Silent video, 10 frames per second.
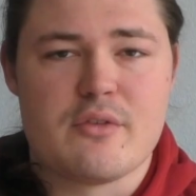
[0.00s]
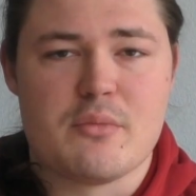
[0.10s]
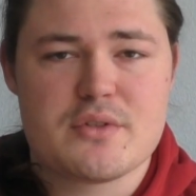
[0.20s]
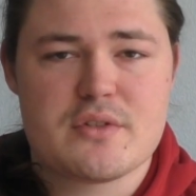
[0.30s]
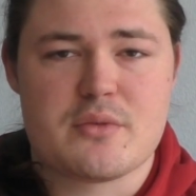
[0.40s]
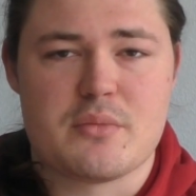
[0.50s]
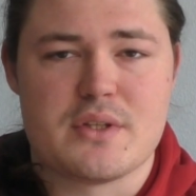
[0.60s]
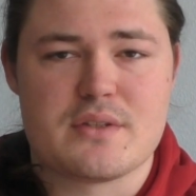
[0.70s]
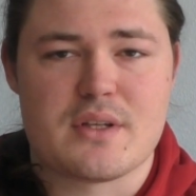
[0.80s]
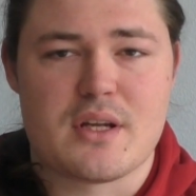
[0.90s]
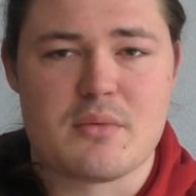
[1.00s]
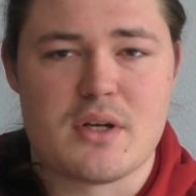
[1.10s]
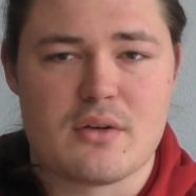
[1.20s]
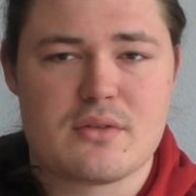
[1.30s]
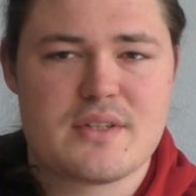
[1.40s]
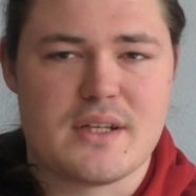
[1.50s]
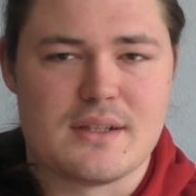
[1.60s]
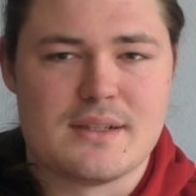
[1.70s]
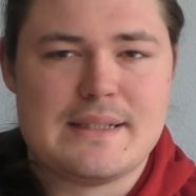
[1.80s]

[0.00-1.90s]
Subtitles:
For most of the minis that I'm allowed to sell.